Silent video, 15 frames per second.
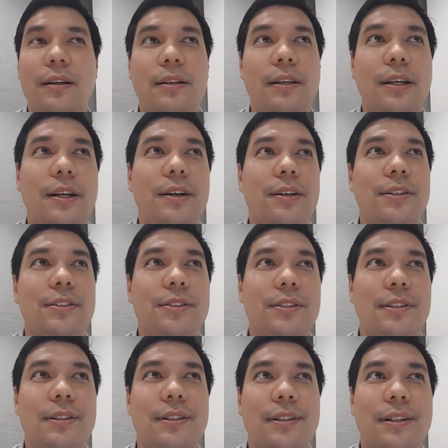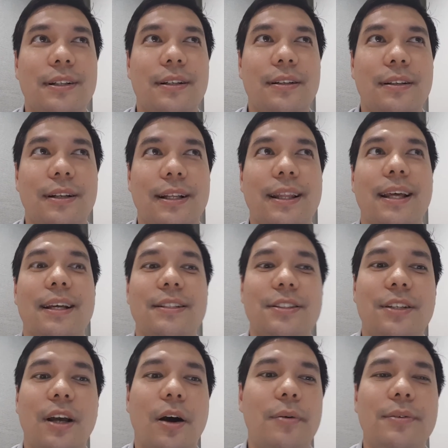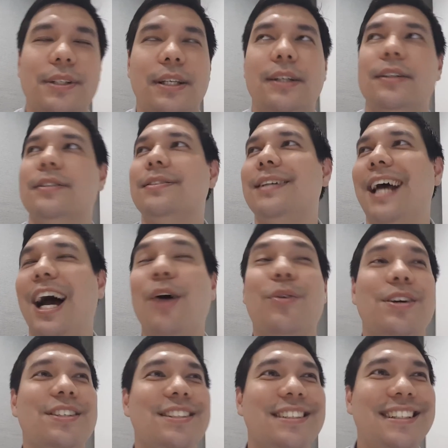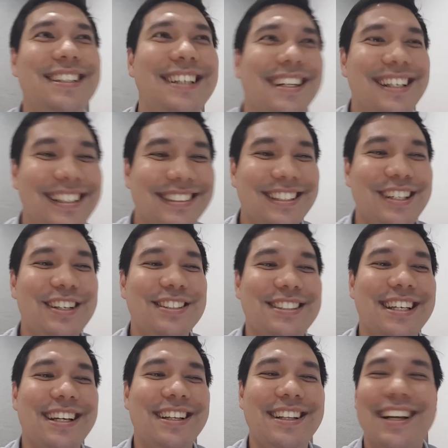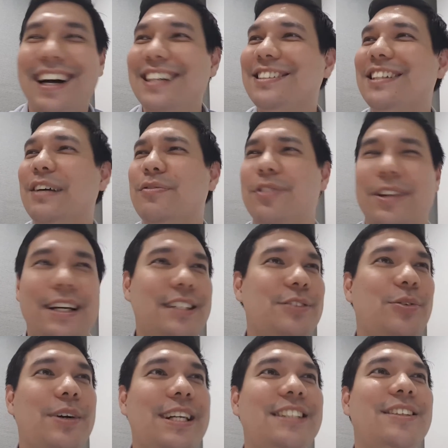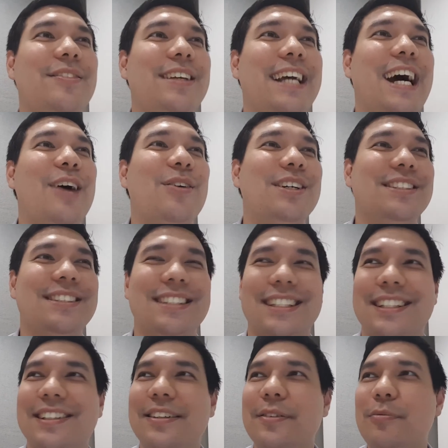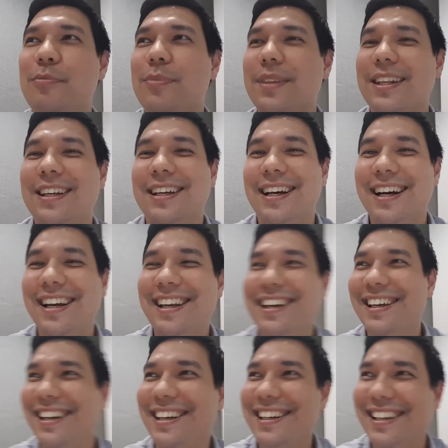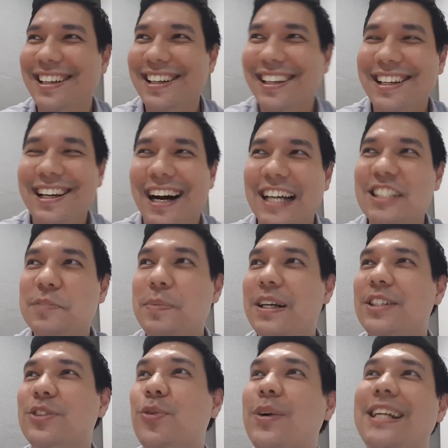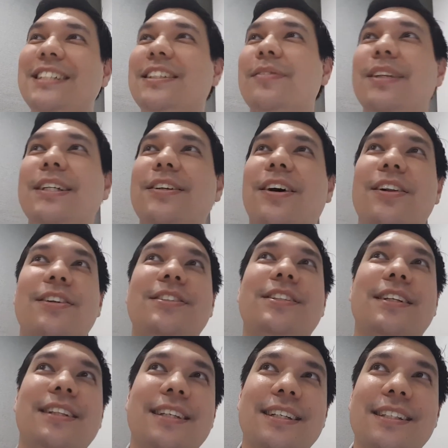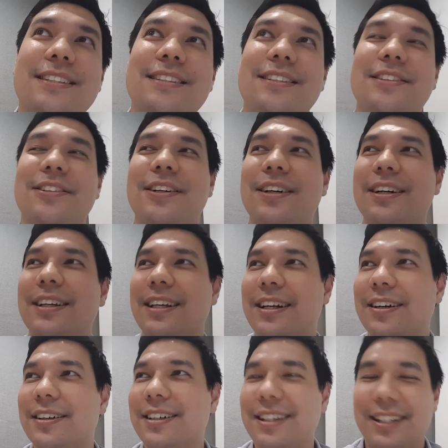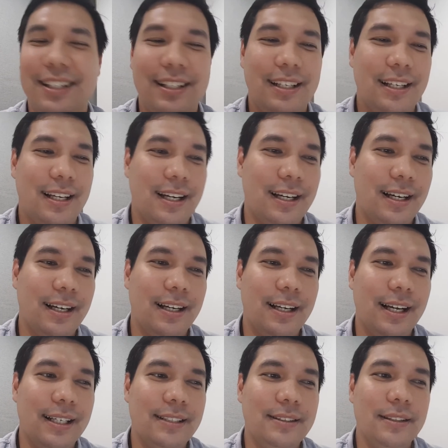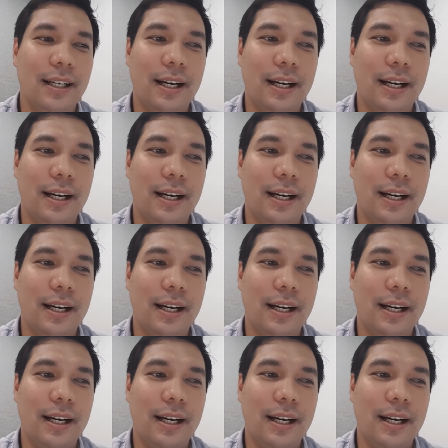years, like that. So years, hours. So you could say I slept for like 20 something hours. You know, I spent 20 something dollars on this, or you know, I